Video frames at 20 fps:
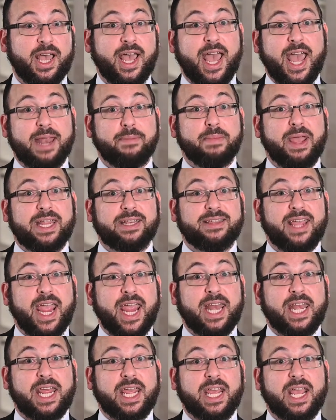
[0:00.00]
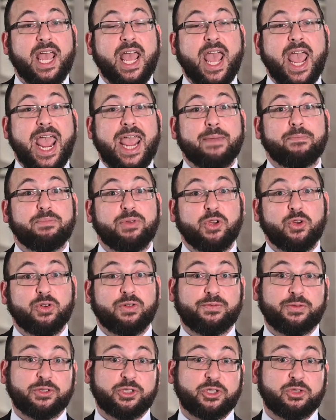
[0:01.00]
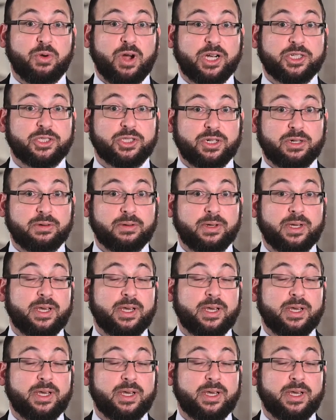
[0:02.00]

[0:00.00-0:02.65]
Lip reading: and maintaining a beautiful structure.